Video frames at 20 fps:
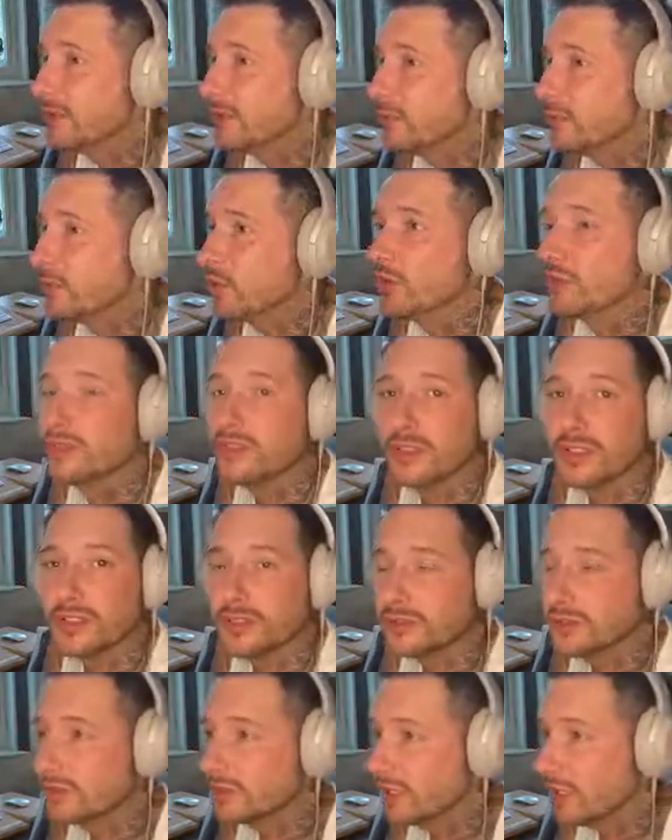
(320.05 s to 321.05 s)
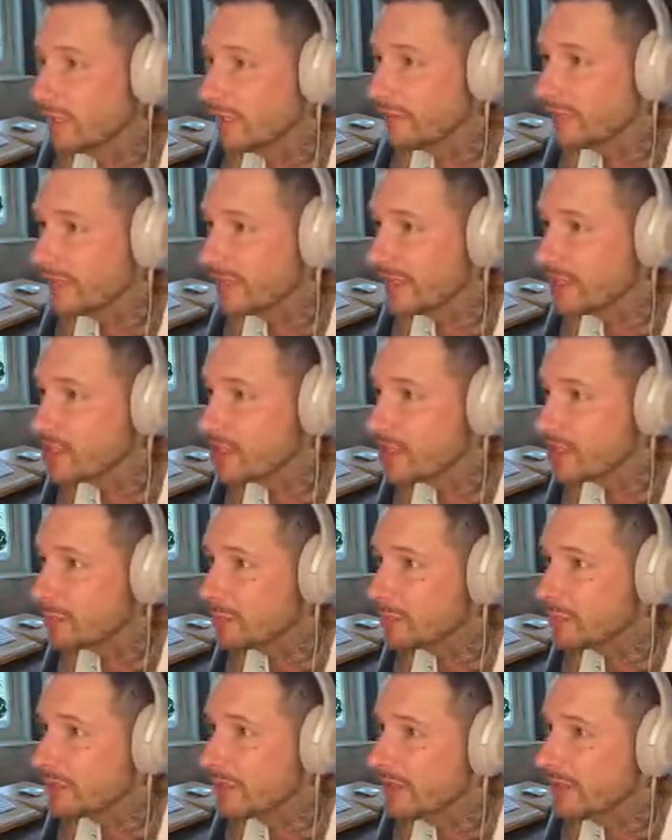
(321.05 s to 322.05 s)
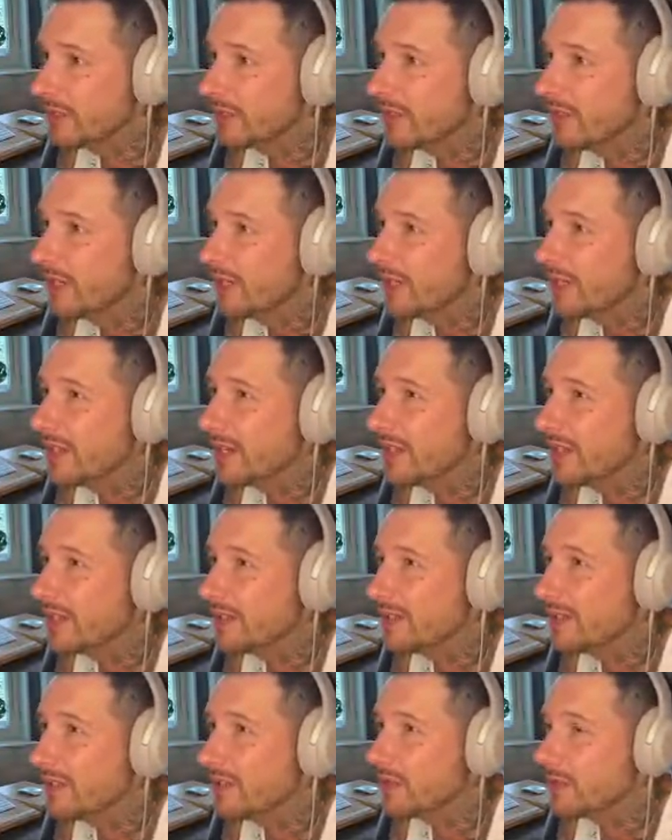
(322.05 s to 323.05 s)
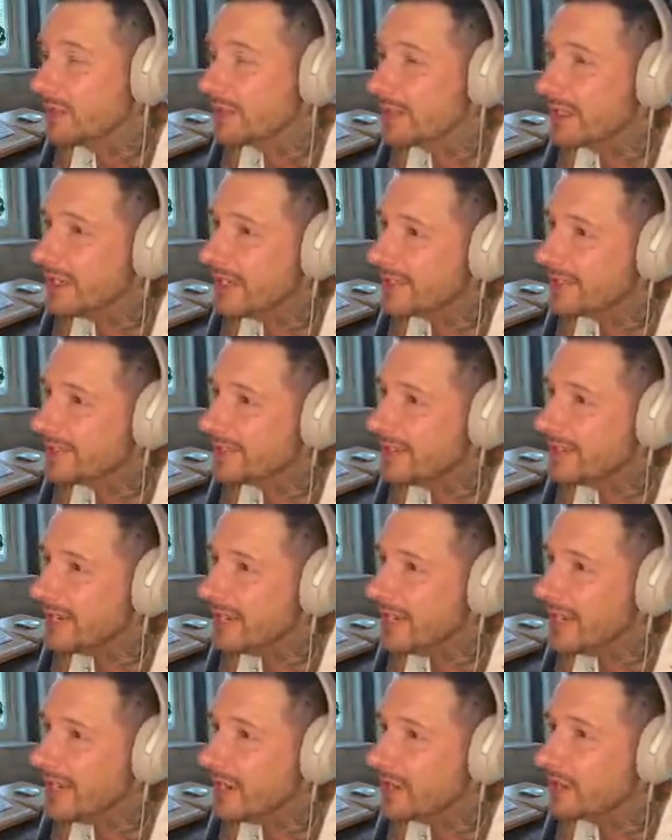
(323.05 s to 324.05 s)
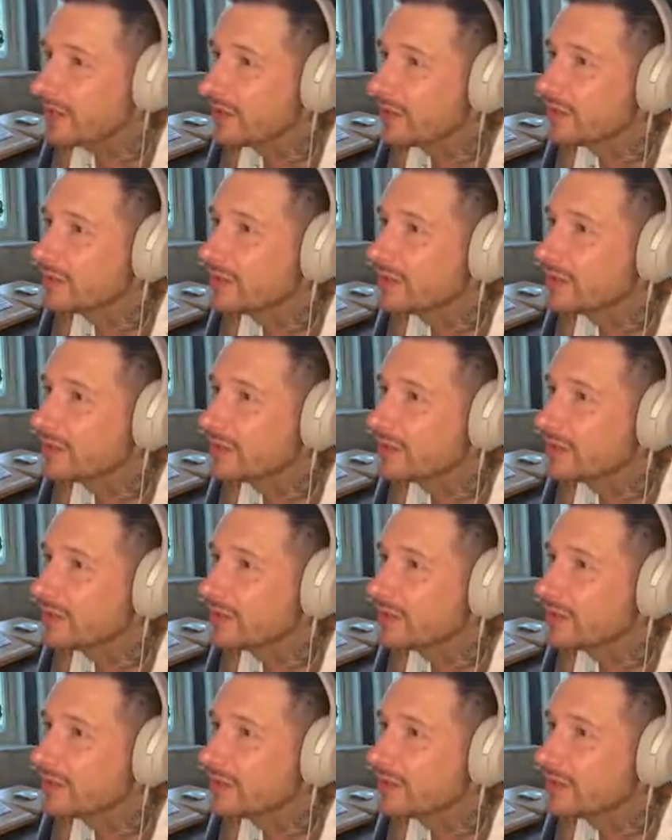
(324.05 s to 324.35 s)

Beautiful. I love naked sheep. And you know, it collects it in here.